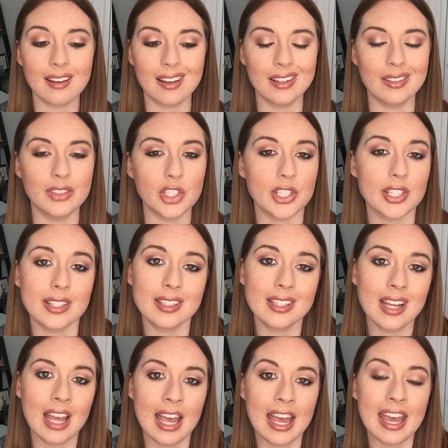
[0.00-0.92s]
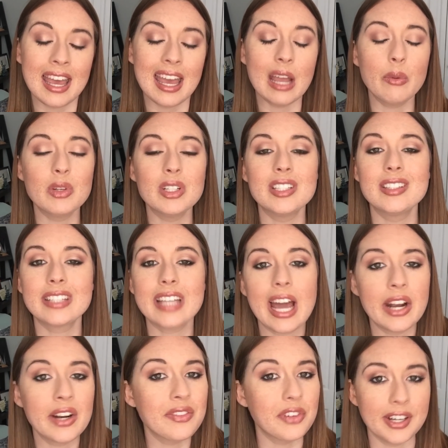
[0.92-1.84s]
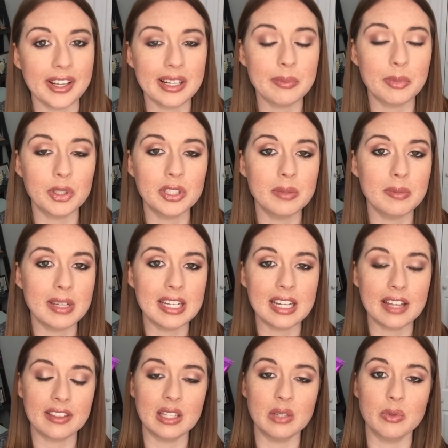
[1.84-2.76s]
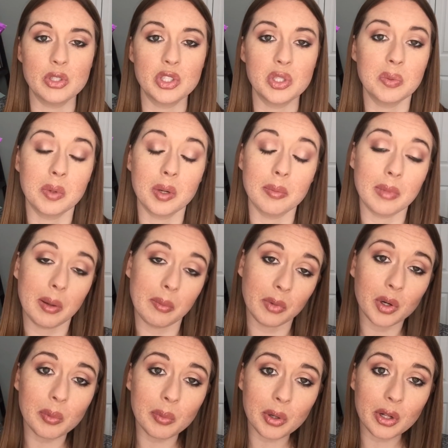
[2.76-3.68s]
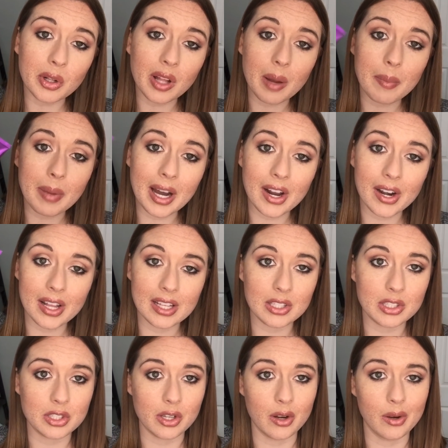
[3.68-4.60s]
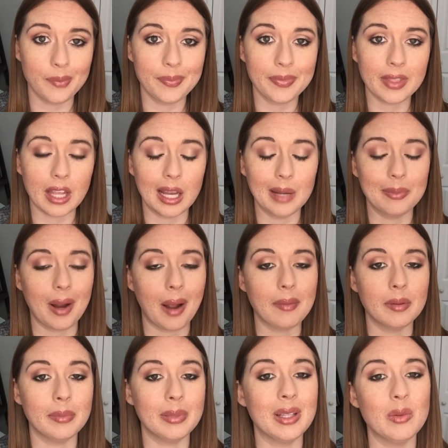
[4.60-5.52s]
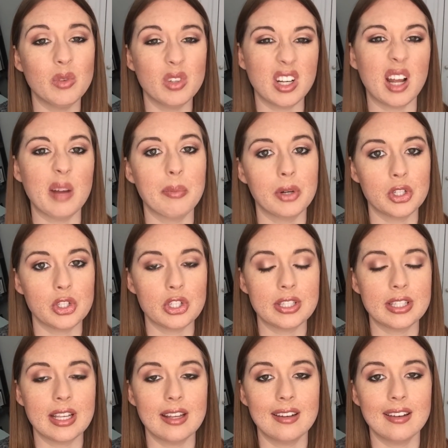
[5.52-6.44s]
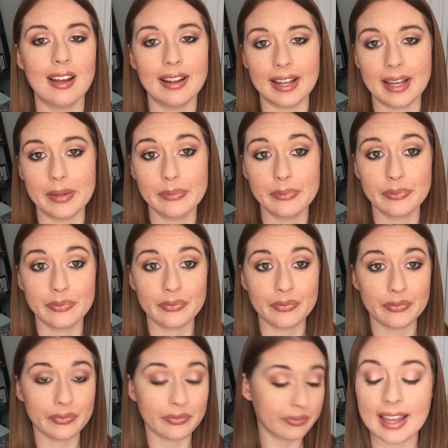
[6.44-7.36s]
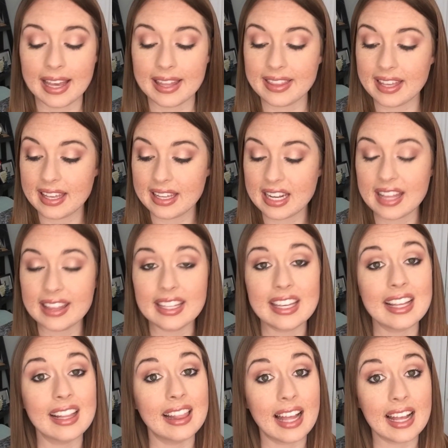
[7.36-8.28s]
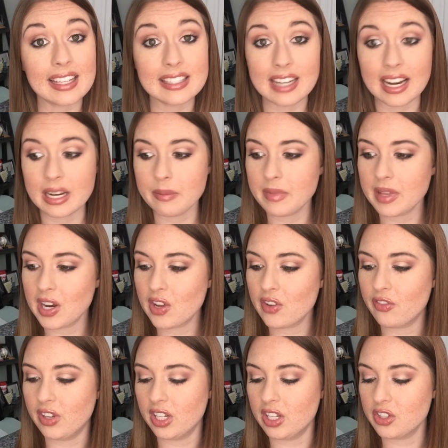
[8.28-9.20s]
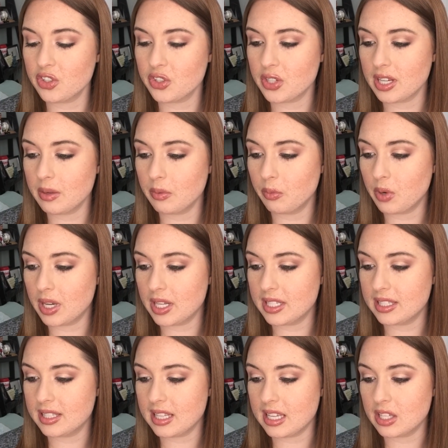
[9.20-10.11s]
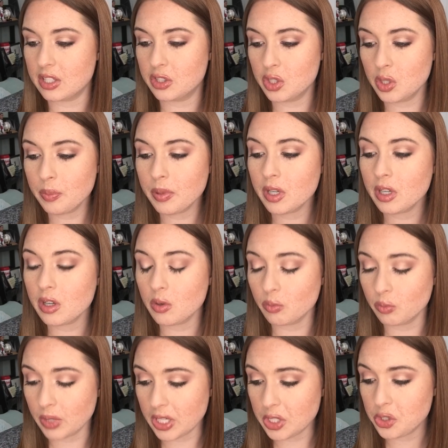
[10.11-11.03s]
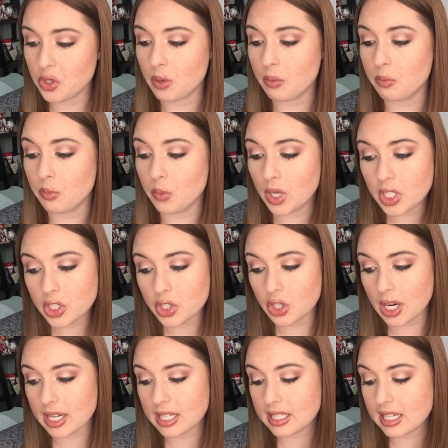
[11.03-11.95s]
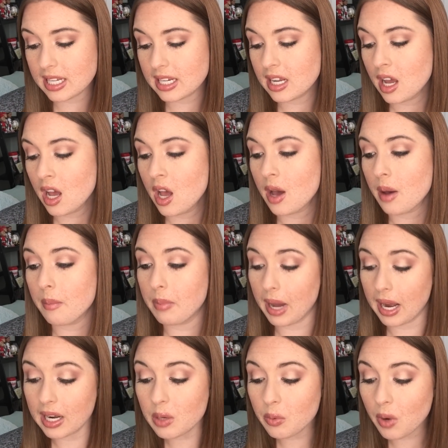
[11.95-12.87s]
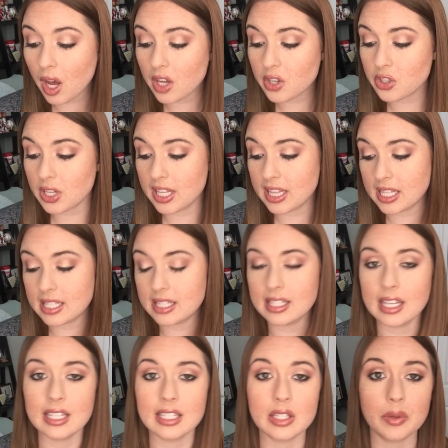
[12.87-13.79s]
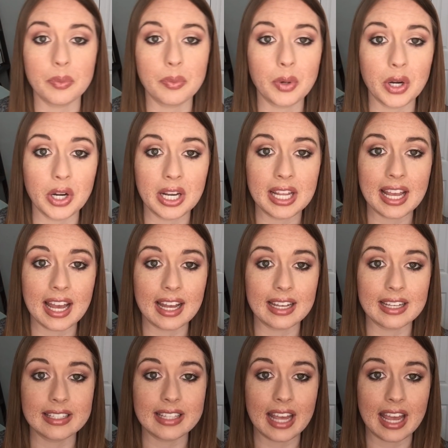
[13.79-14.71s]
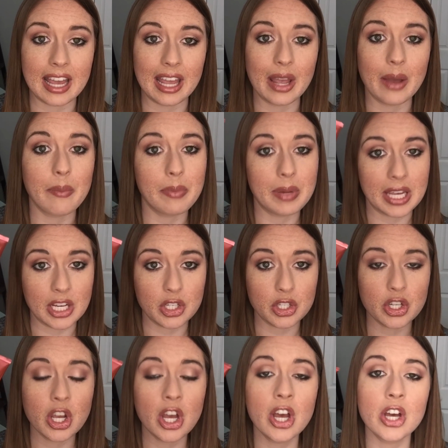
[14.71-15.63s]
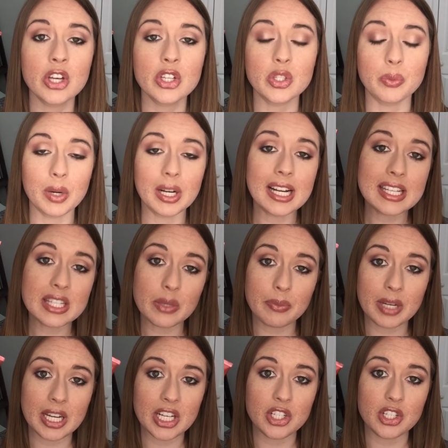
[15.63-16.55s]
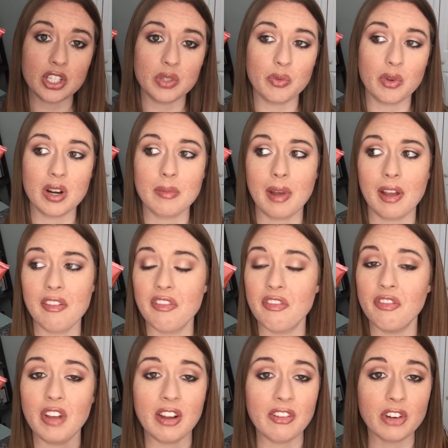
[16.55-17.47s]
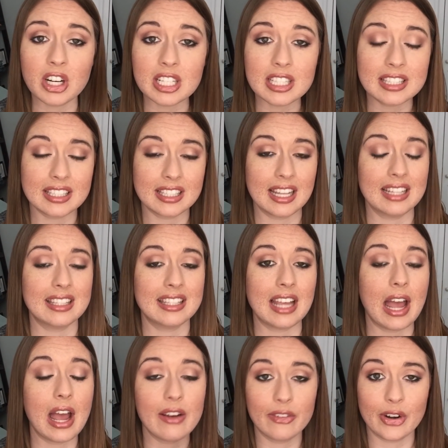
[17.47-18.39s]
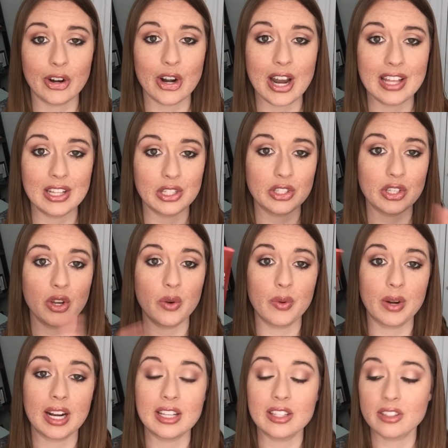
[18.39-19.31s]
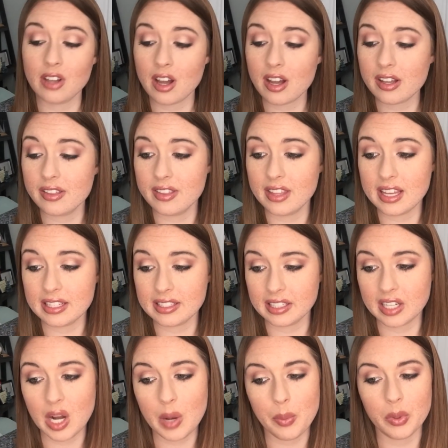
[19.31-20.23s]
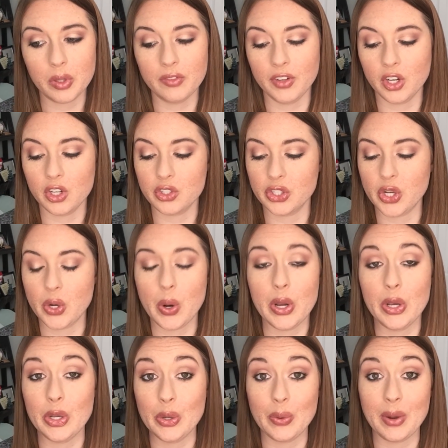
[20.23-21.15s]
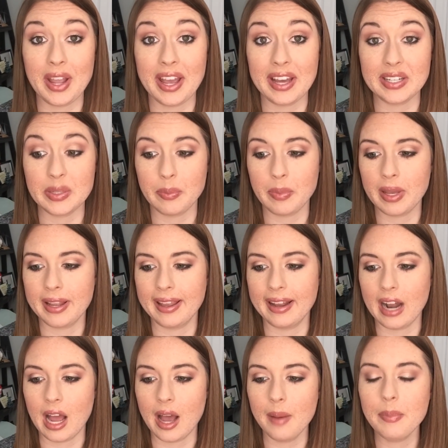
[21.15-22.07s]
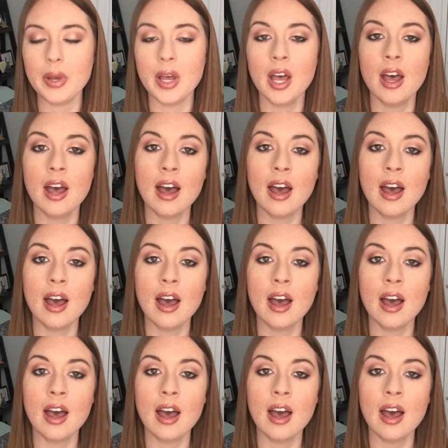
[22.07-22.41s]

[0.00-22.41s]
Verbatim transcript: I just, it was kind of forgettable to me. Nothing was super memorable about it. So I probably would not purchase it again. And then the last item that I finished was the Super Rich Moisturizing Body Wash in the scent Pretty as a Peach. So Pretty as a Peach is one of my favorite scents ever. And so when I saw this a couple of years ago, I knew I had to pick it up.